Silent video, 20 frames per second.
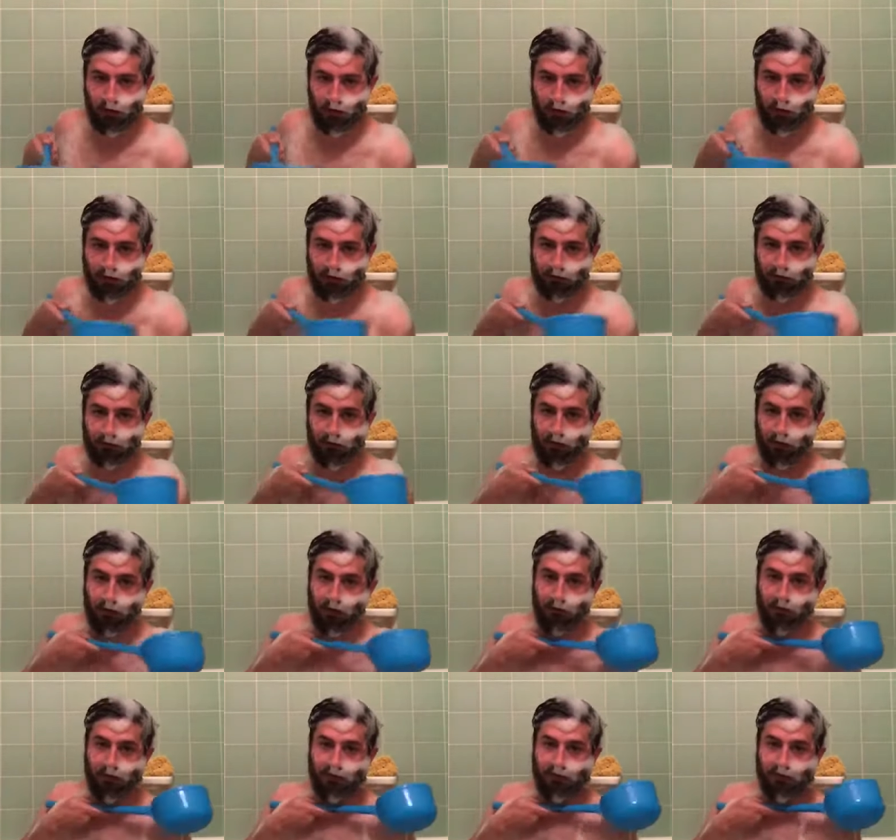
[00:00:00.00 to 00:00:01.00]
I got I
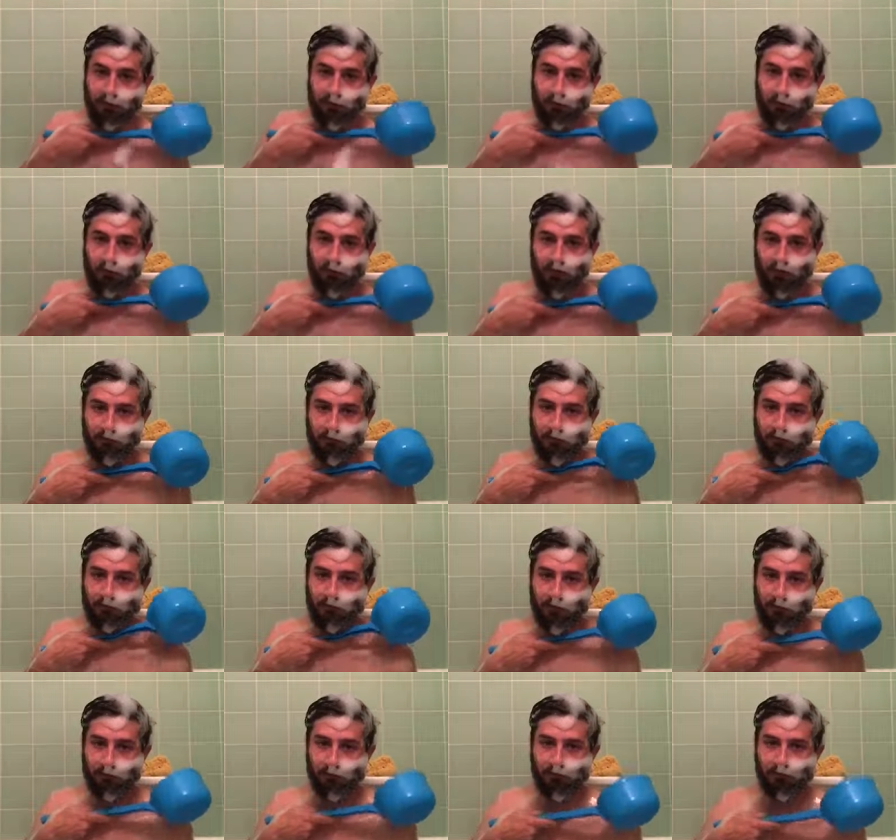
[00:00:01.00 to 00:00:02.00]
got my my
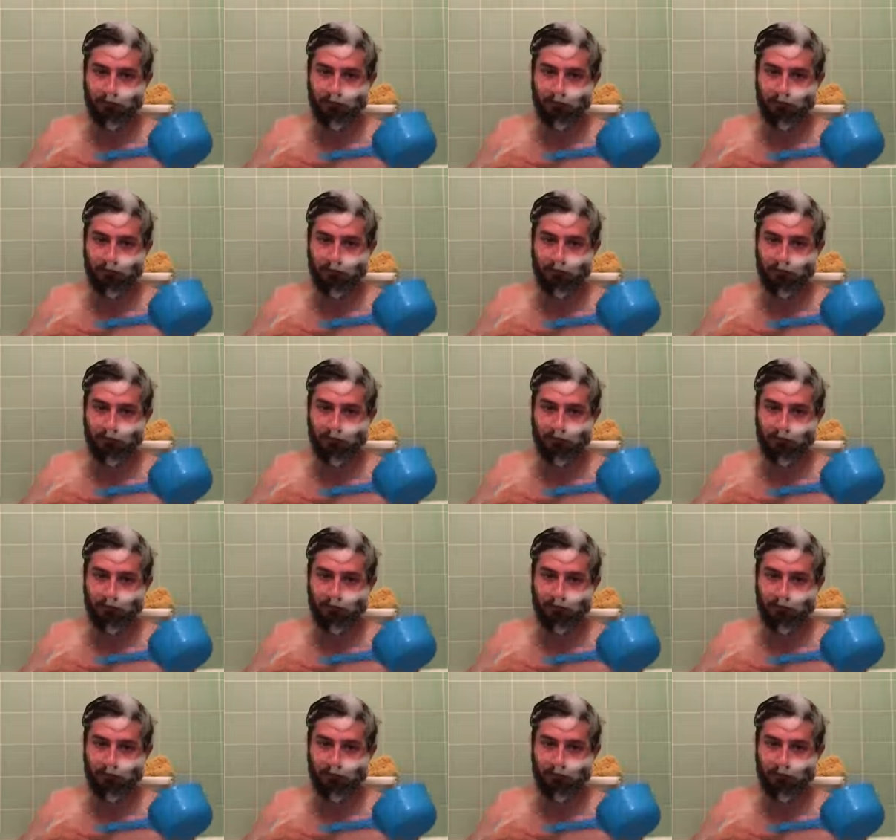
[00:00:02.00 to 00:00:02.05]
blue, my